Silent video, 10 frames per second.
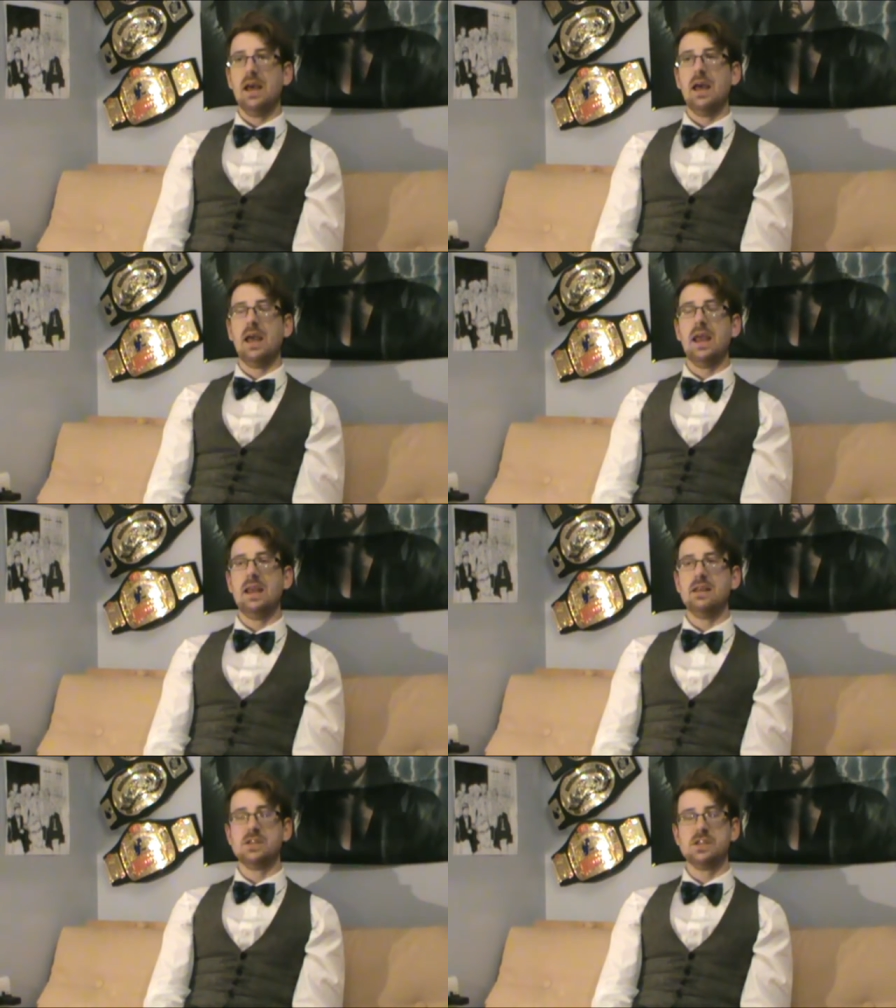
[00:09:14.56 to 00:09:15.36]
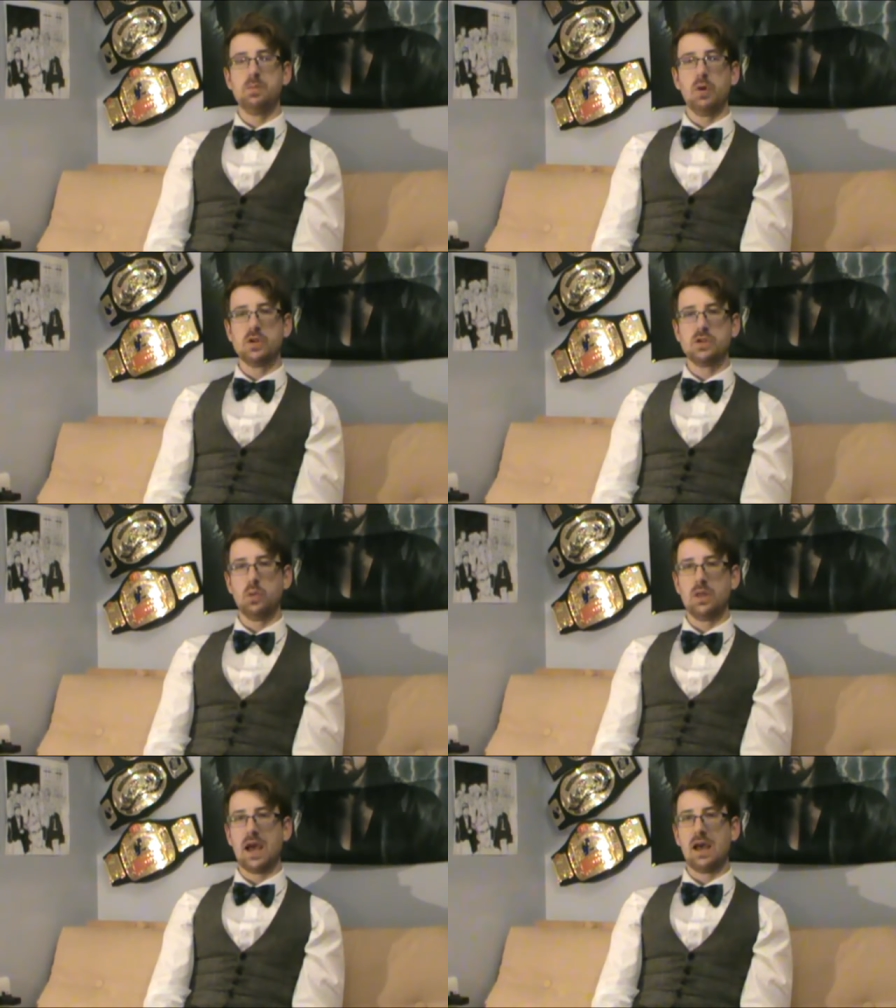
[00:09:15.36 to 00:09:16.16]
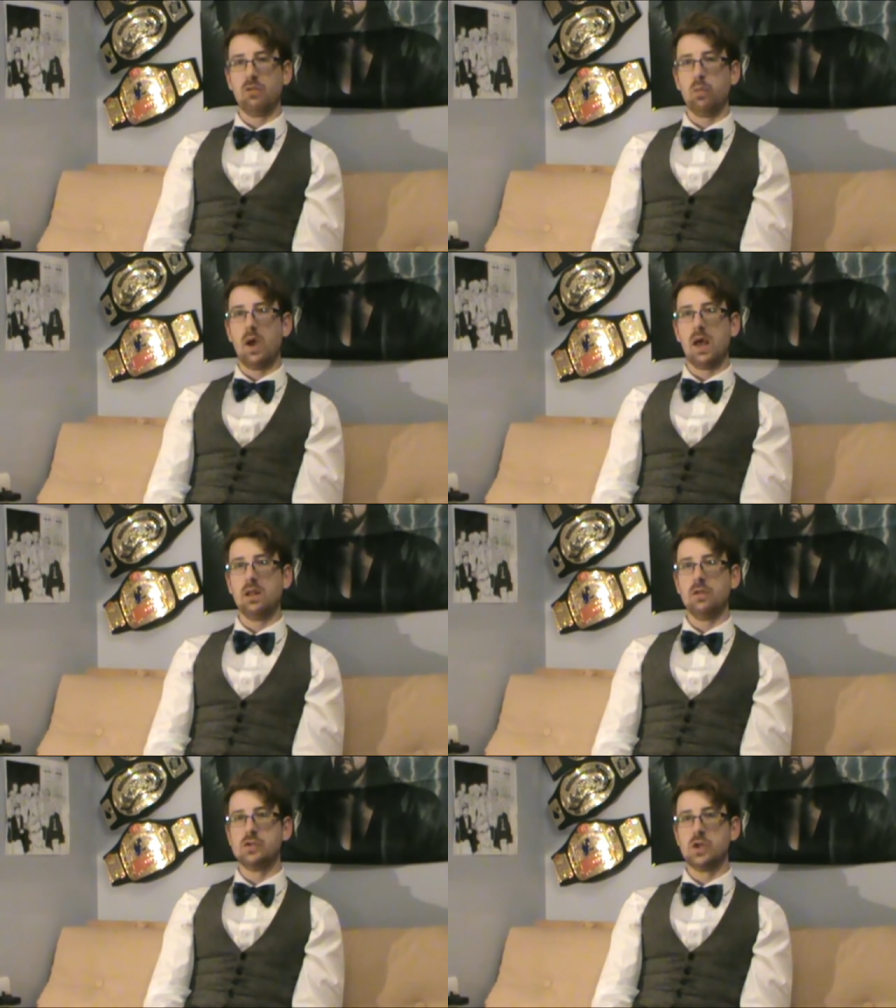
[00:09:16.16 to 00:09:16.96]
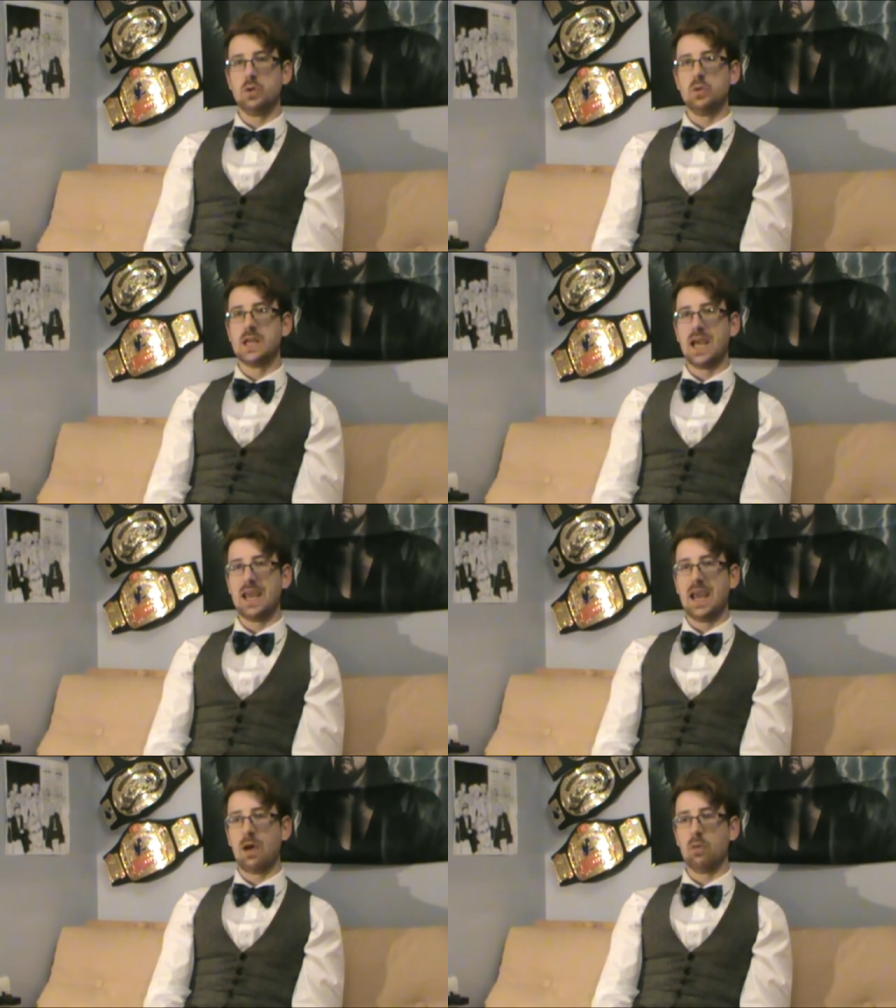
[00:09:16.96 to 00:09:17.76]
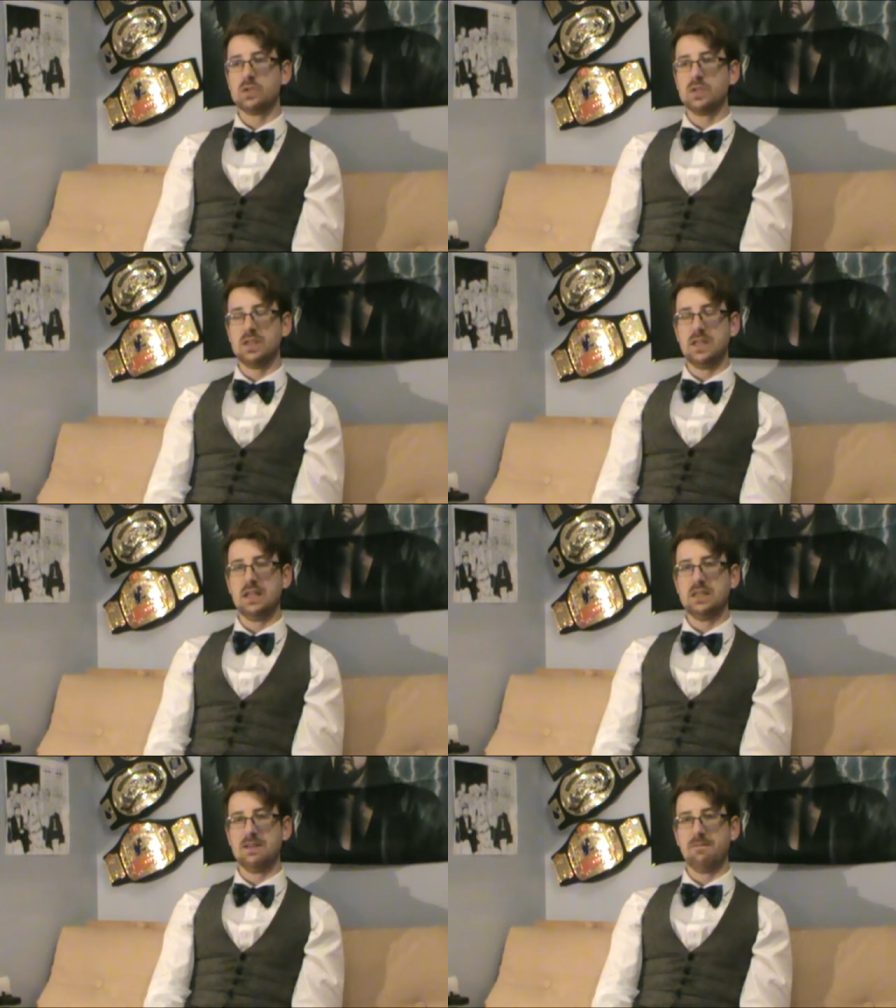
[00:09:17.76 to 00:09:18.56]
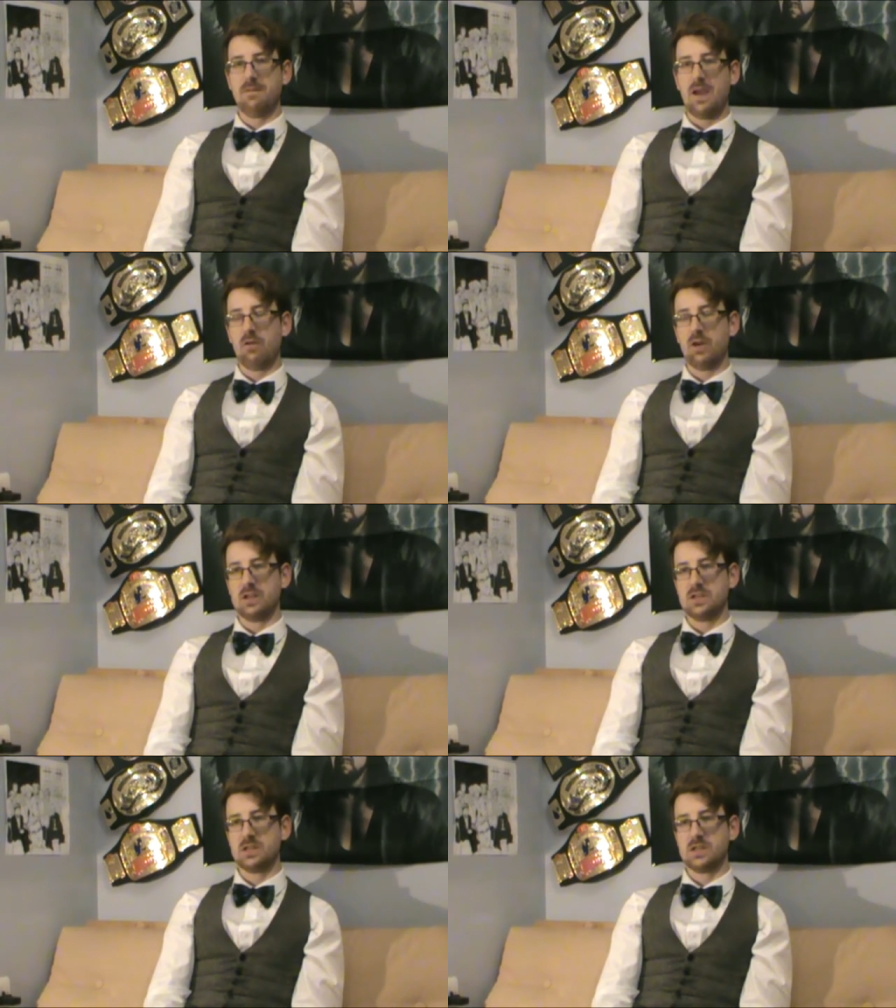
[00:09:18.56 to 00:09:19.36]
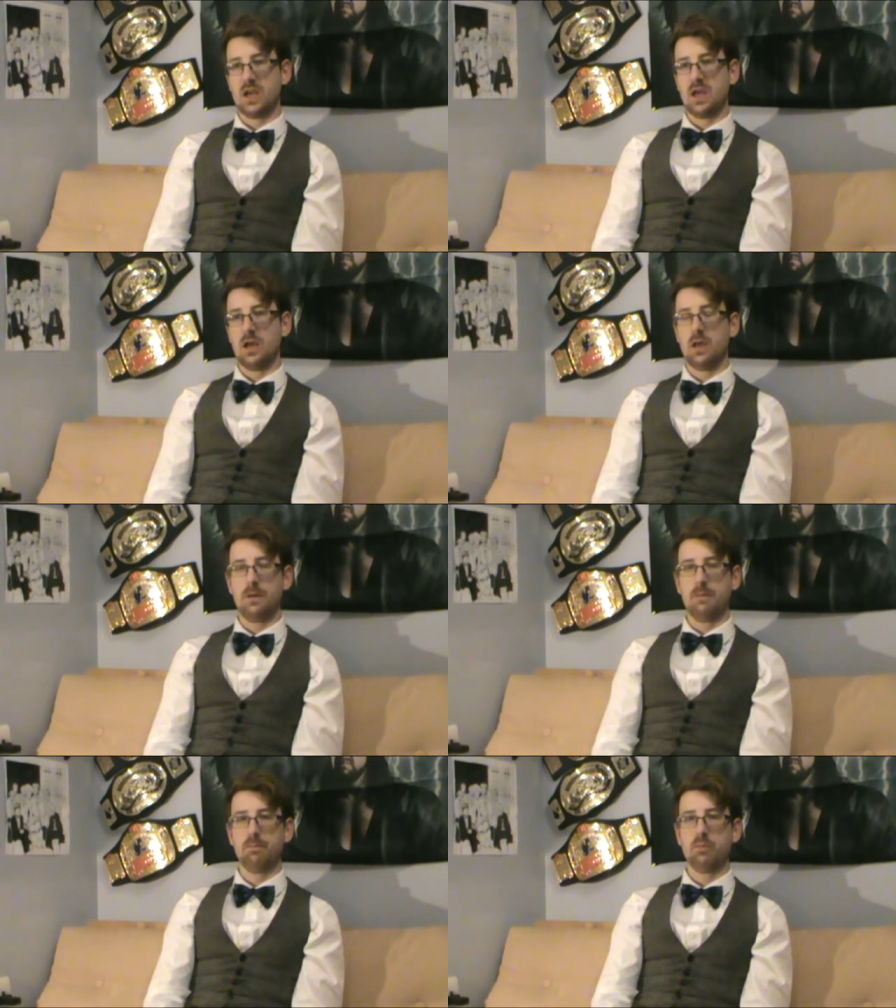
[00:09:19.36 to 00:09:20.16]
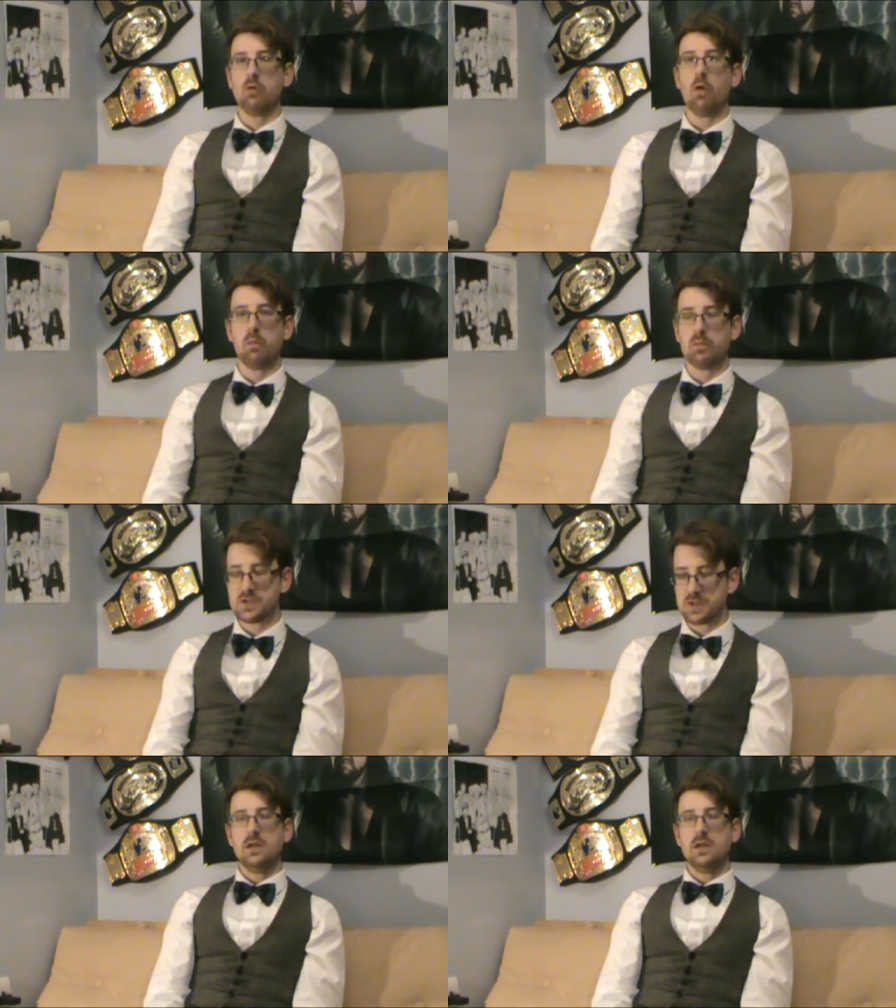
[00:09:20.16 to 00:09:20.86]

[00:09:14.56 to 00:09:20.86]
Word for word: uh, interspersed with that as well to take out these various uh, groups.